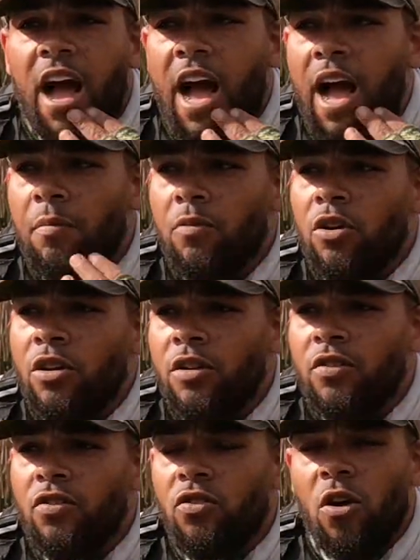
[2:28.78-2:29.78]
I'm gonna
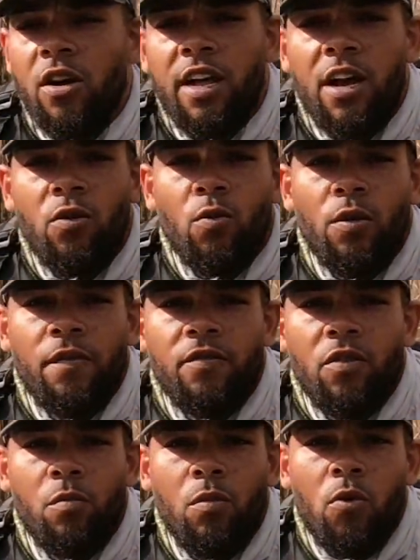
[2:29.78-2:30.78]
start out with
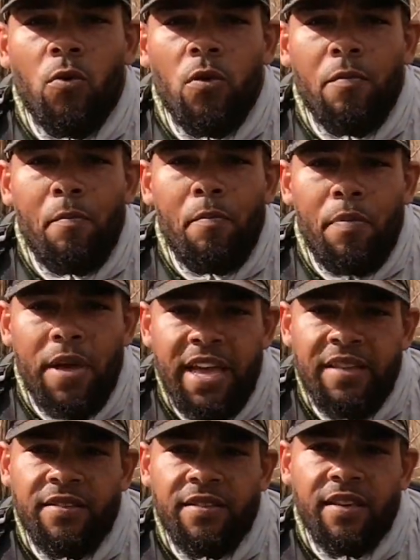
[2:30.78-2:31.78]
the more
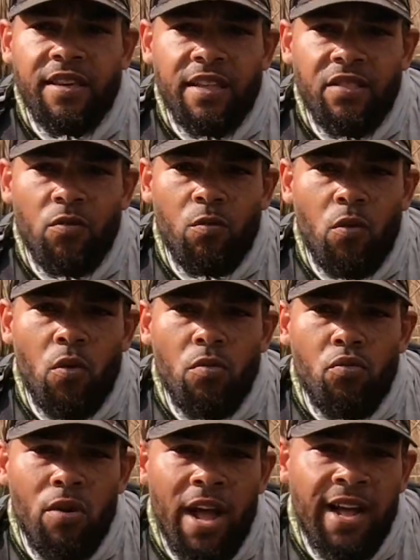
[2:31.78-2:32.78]
basic and the more
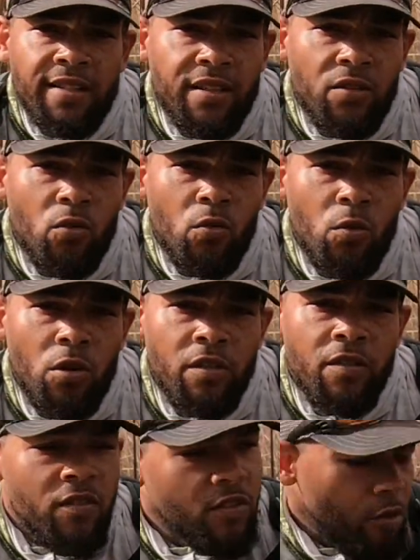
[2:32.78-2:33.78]
practical
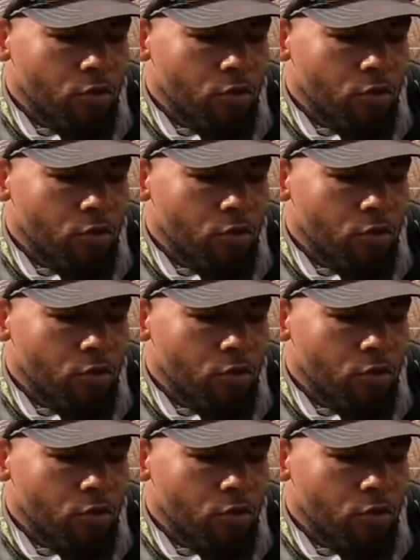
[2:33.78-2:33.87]
ones.